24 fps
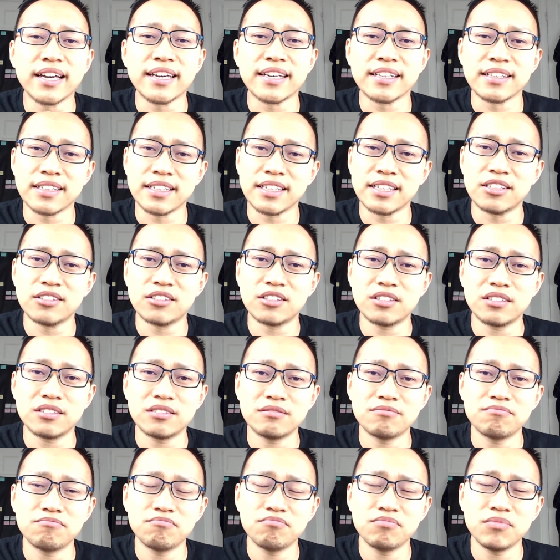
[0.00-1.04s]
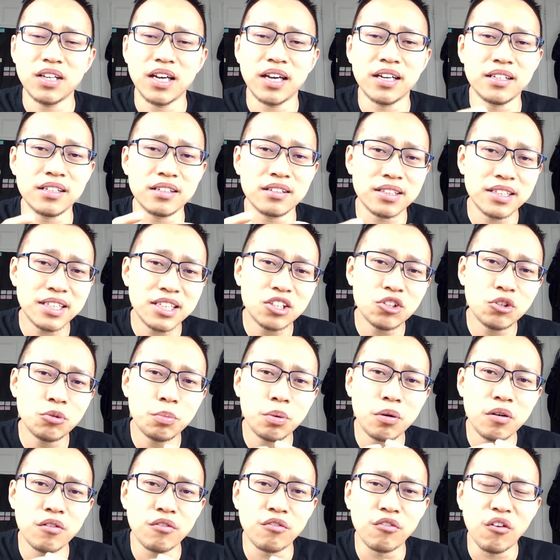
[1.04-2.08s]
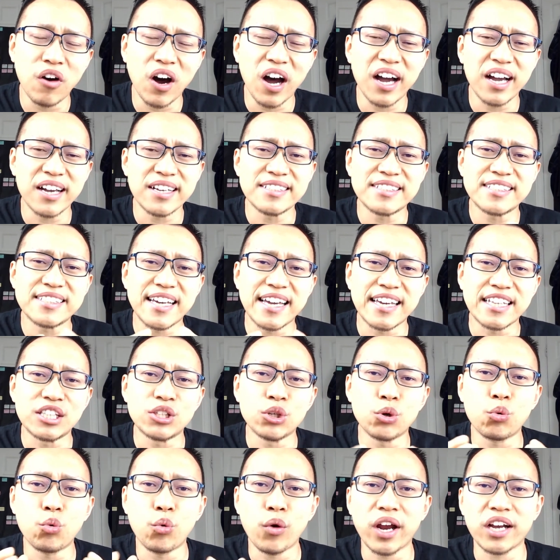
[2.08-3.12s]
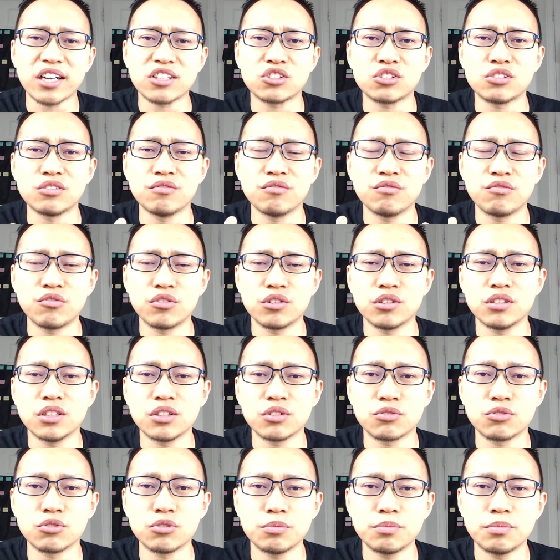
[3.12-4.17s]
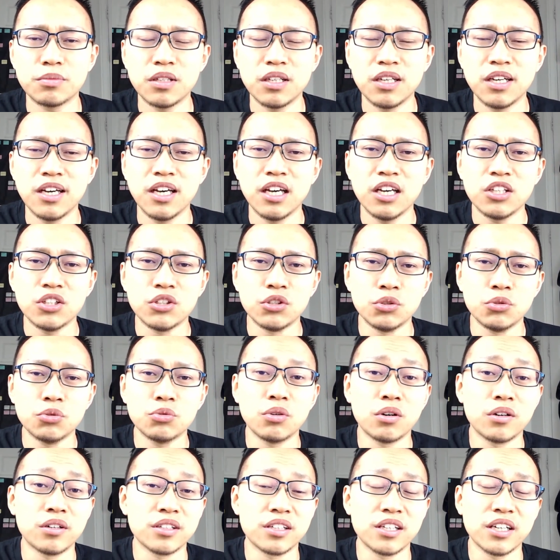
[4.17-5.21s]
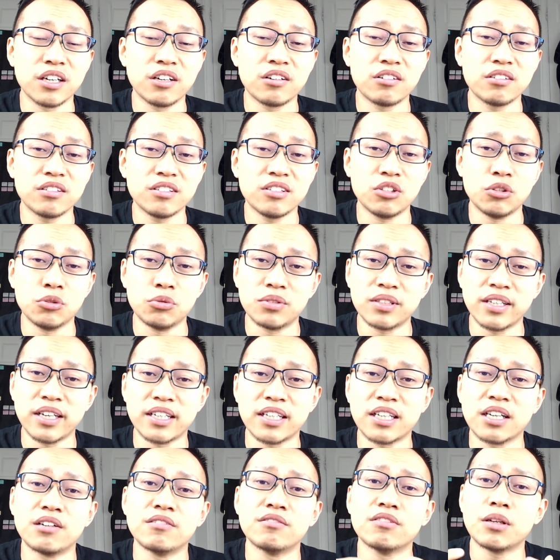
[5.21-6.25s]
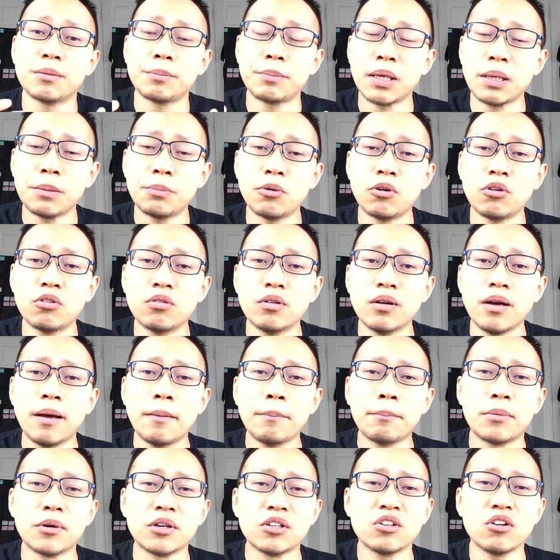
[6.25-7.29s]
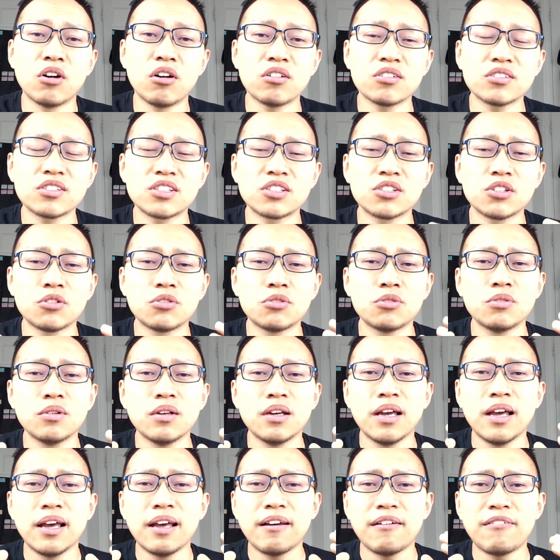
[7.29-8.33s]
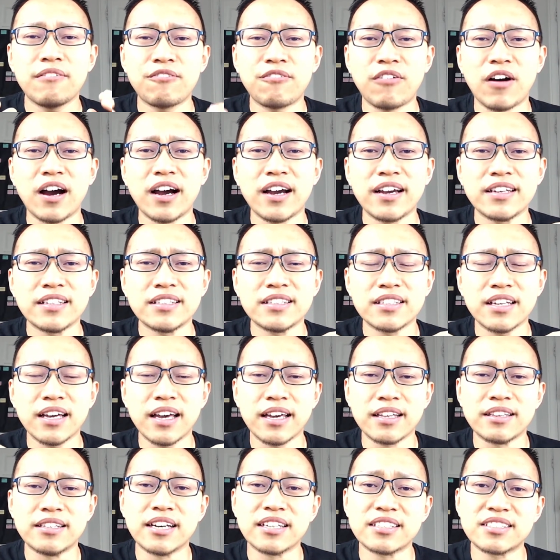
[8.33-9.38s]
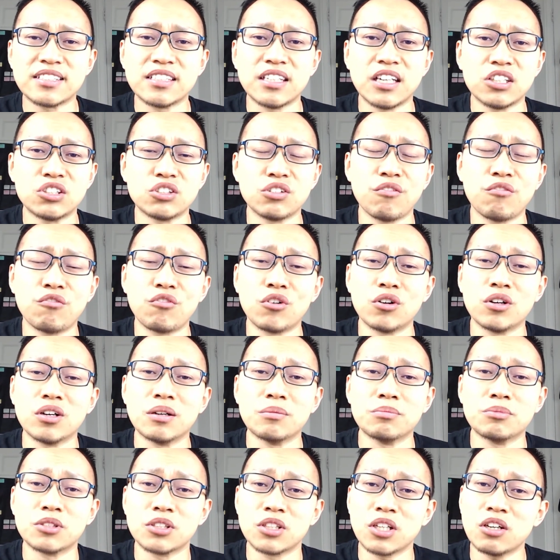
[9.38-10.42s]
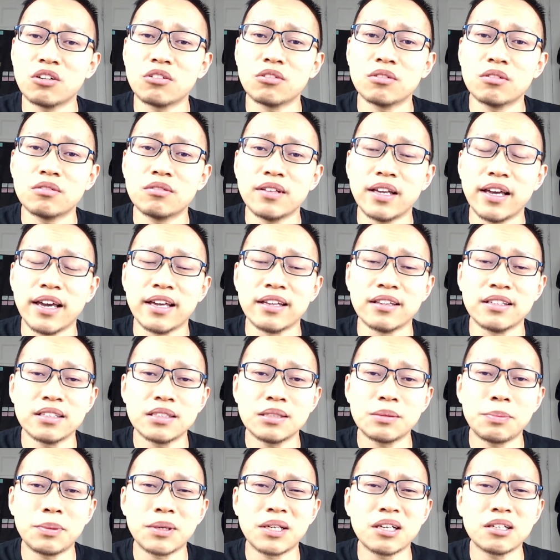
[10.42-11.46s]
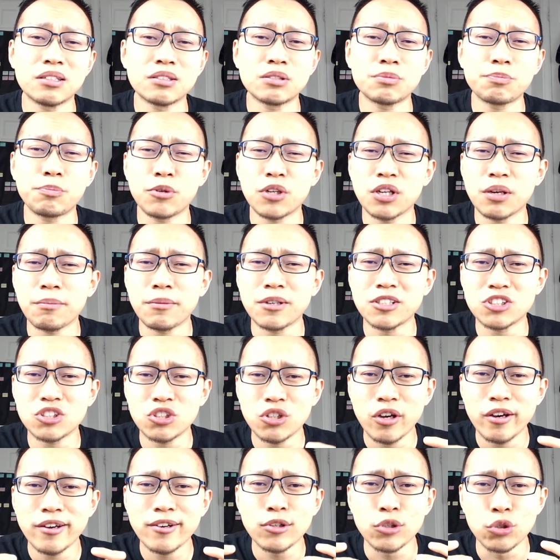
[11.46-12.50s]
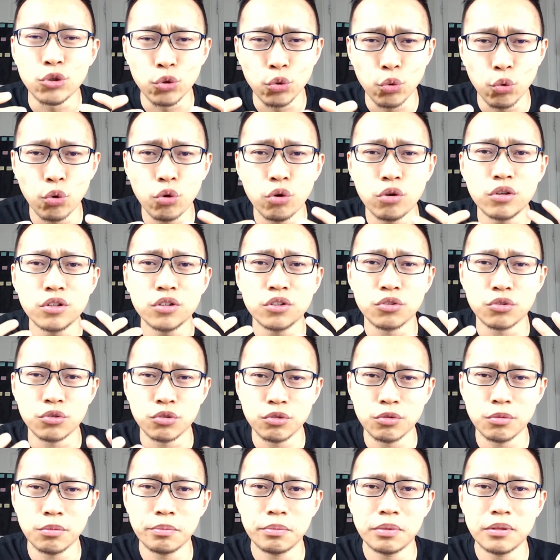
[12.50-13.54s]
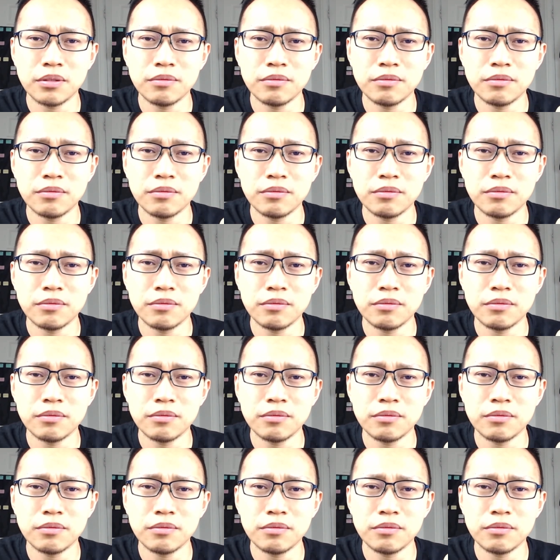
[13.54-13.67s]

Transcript: a leader, and a leader provides a direction for the group. You are there, you take care of the people, but you also find a destination for them to go. And this becomes pretty much your group.